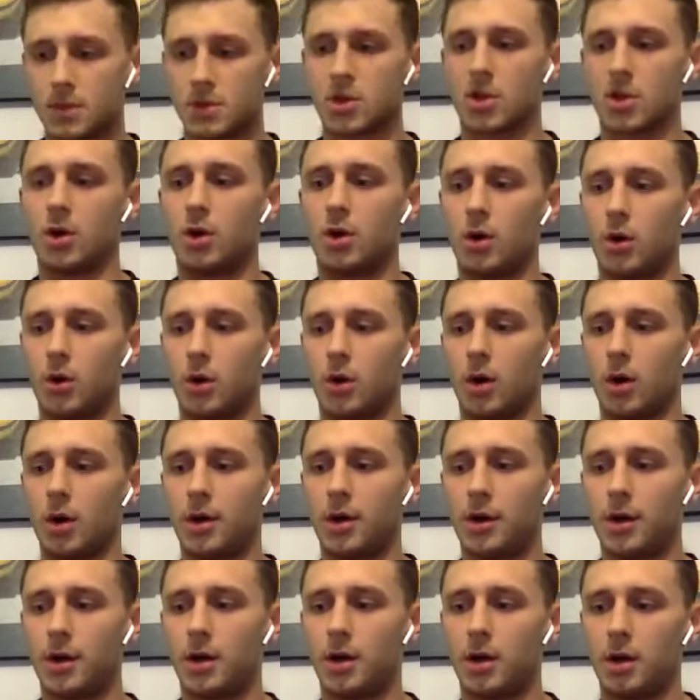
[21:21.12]
So on
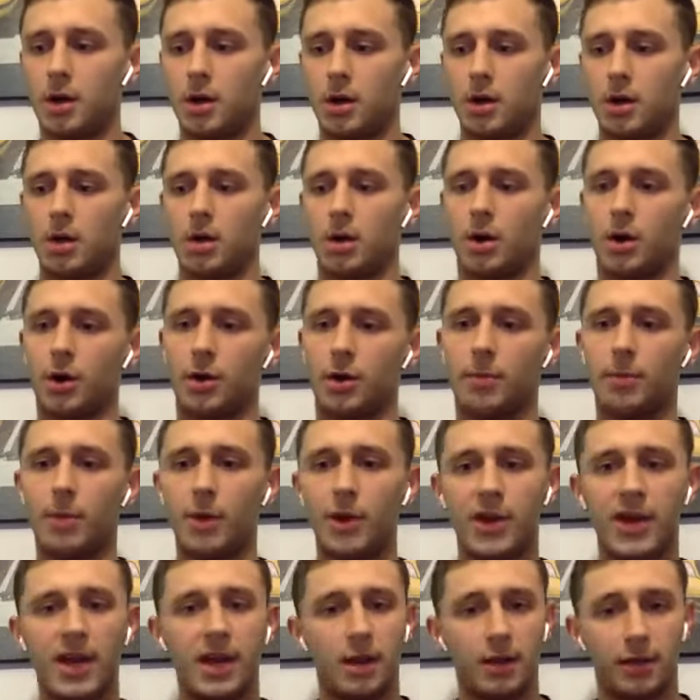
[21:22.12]
a
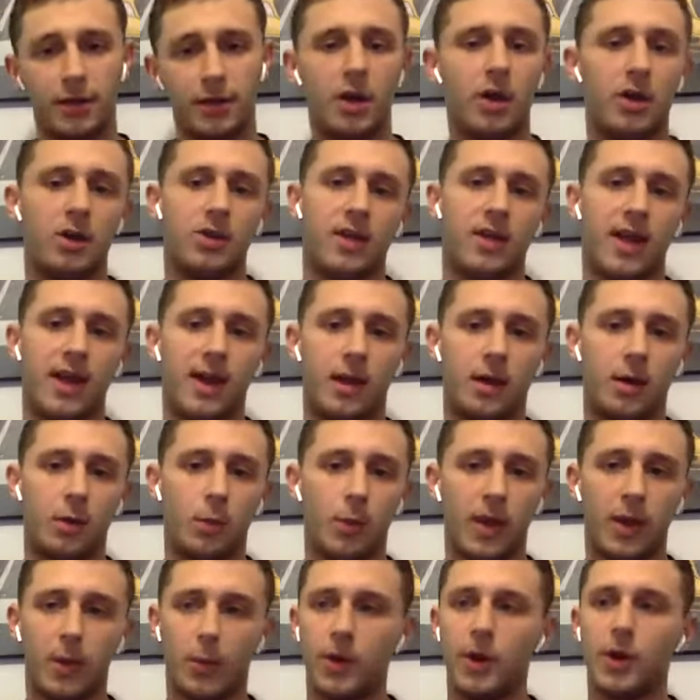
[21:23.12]
Monday and a Thursday,
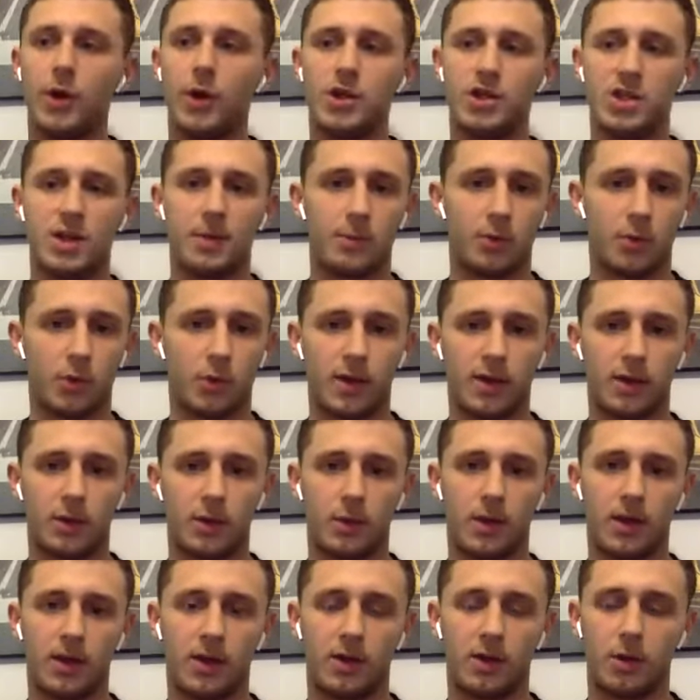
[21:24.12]
we only gym twice a
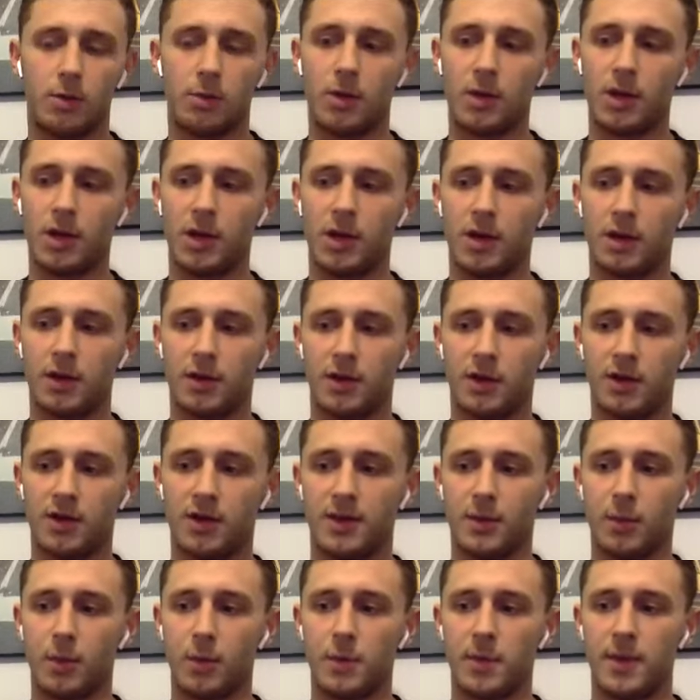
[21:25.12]
week. So Monday and a
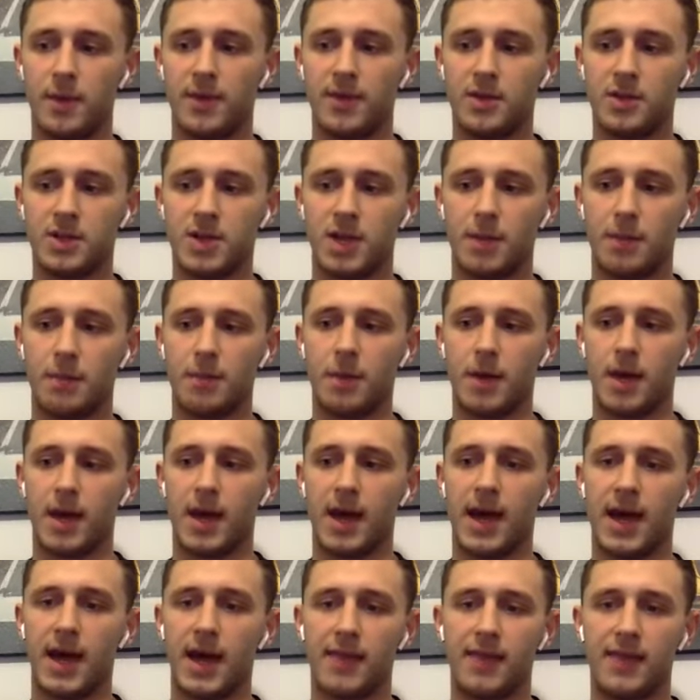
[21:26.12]
Thursday we'd be in the gym.
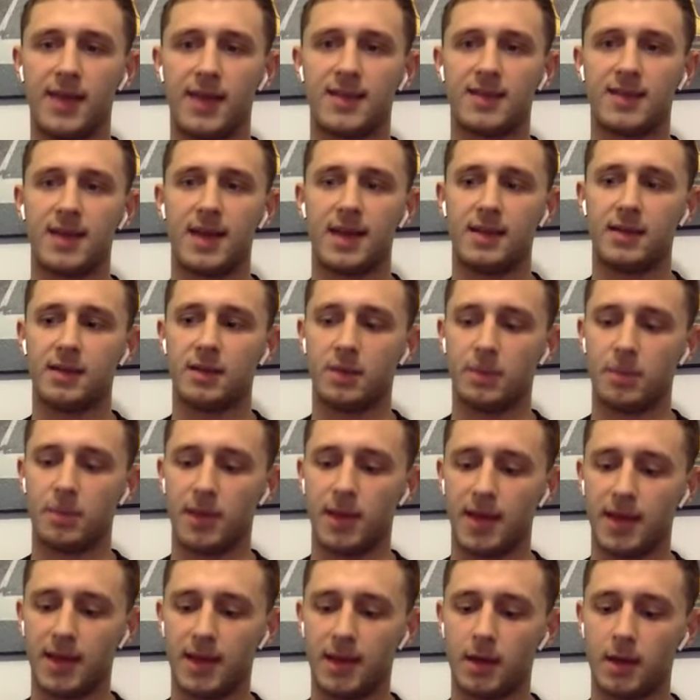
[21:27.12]
They tend to
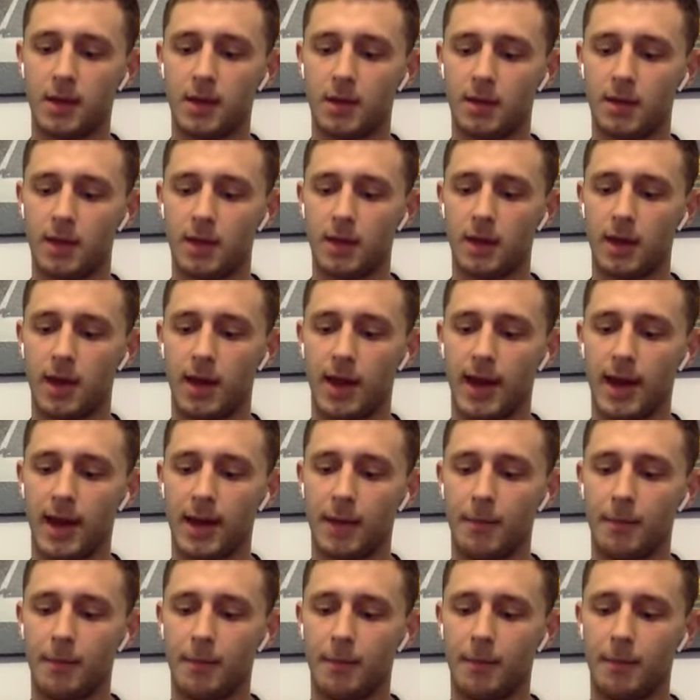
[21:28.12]
be
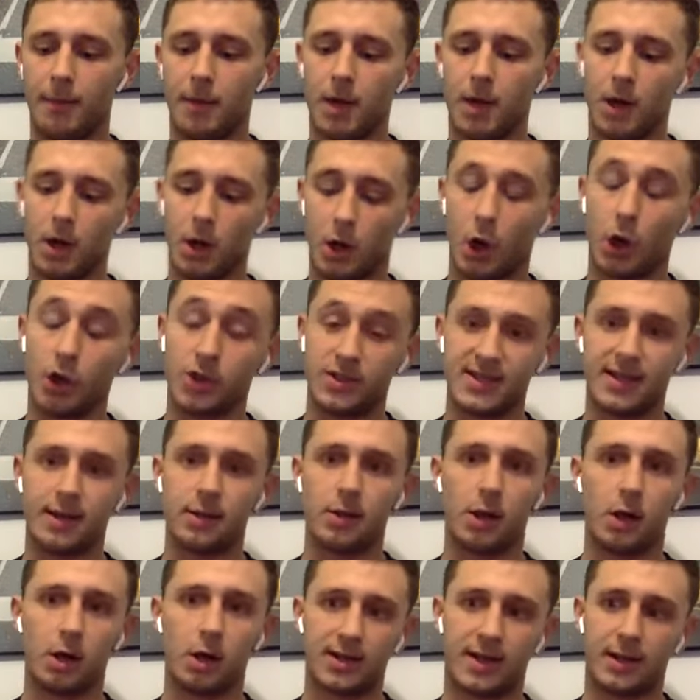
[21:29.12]
until
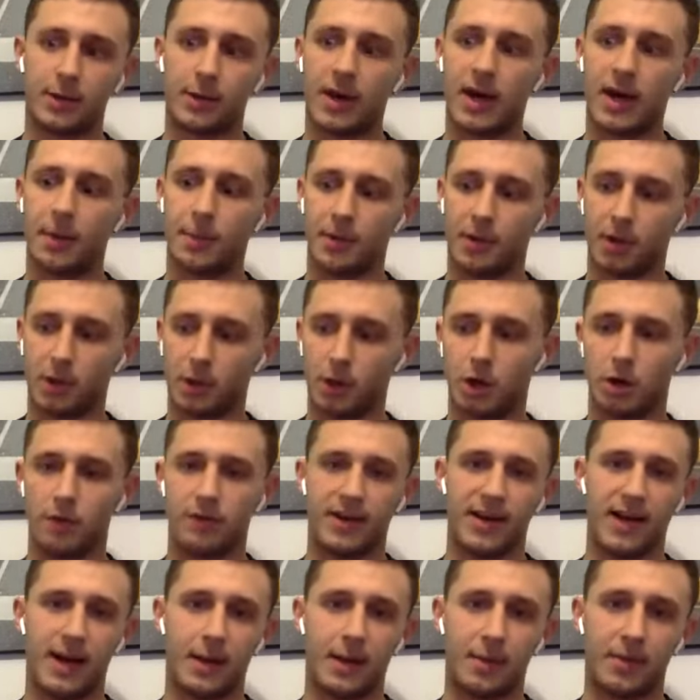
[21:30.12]
lockdown happened and
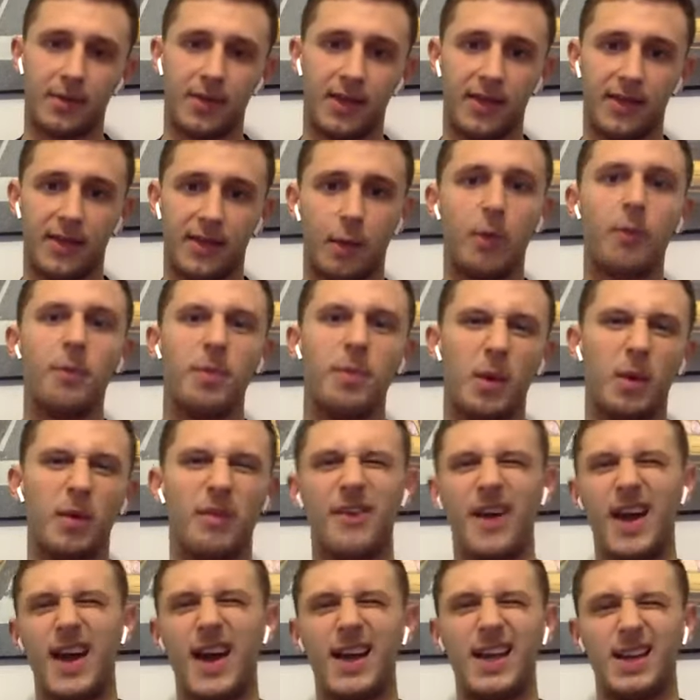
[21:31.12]
COVID happened, they were
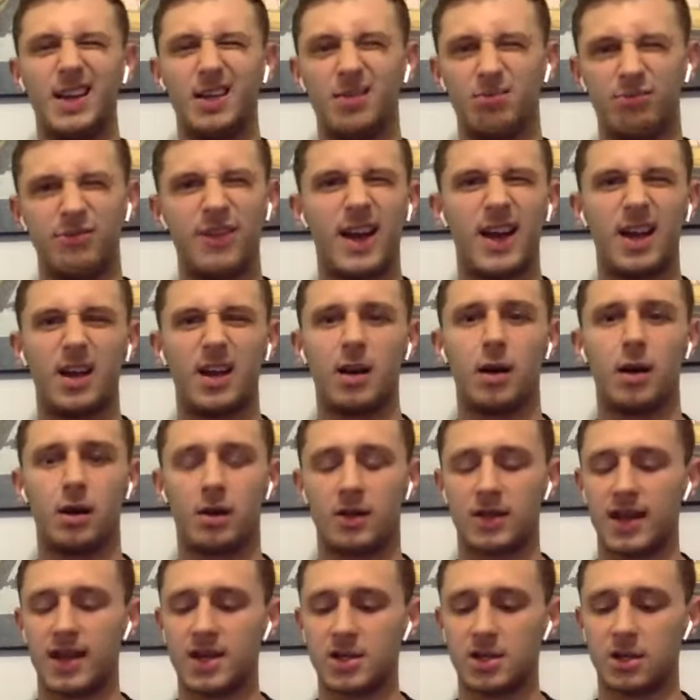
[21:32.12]
fairly long
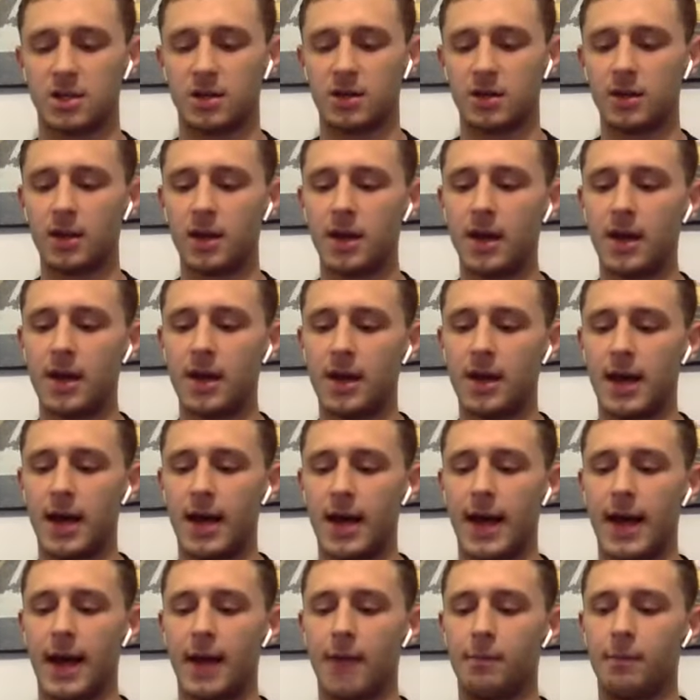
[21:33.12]
sessions.
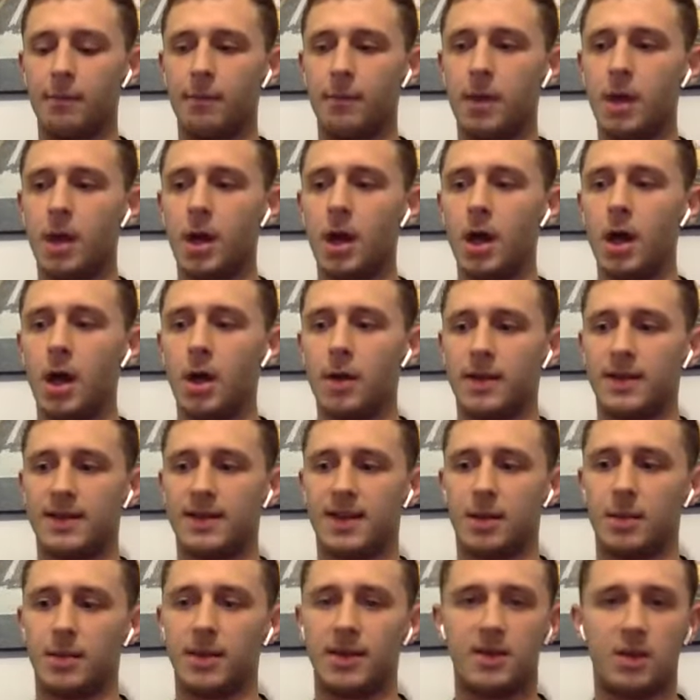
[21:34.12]
They
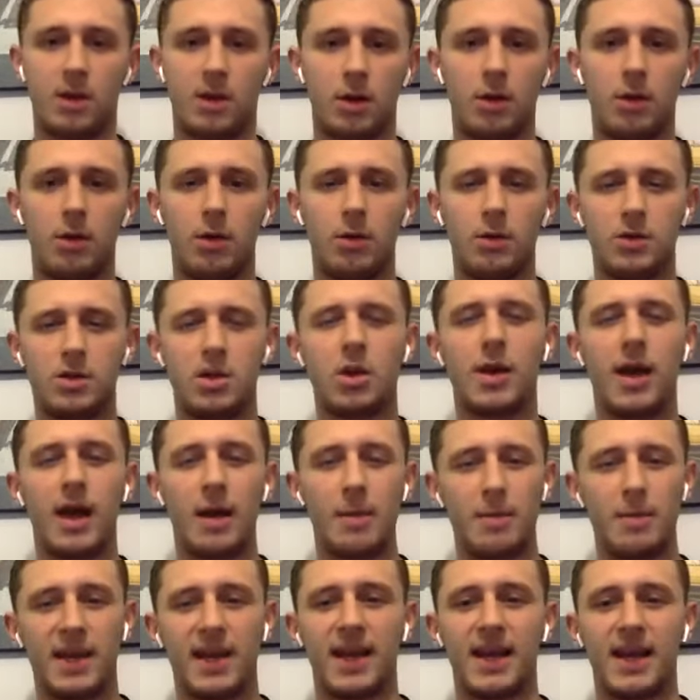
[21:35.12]
tend to be two
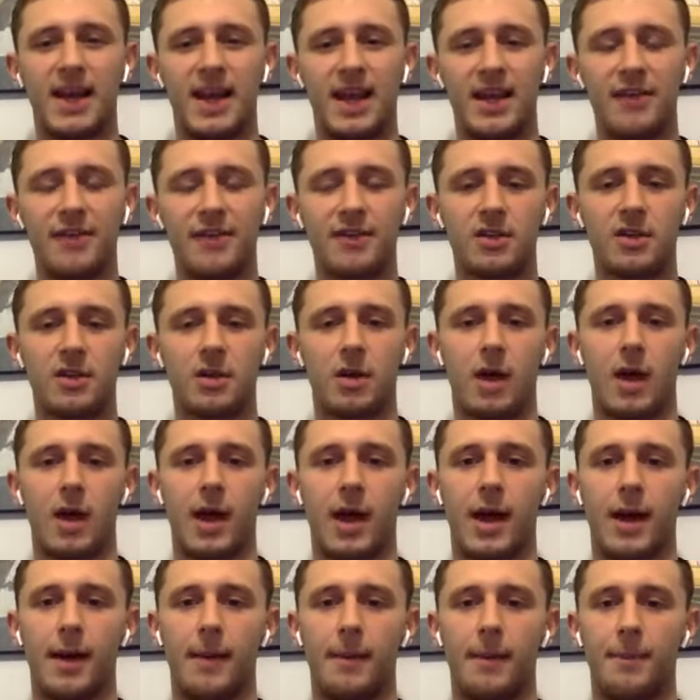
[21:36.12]
like bigger
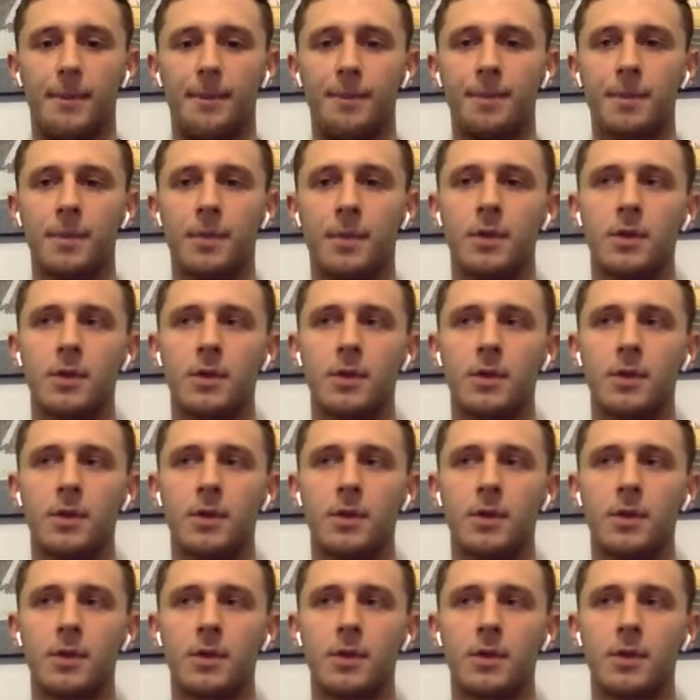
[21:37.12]
lifts.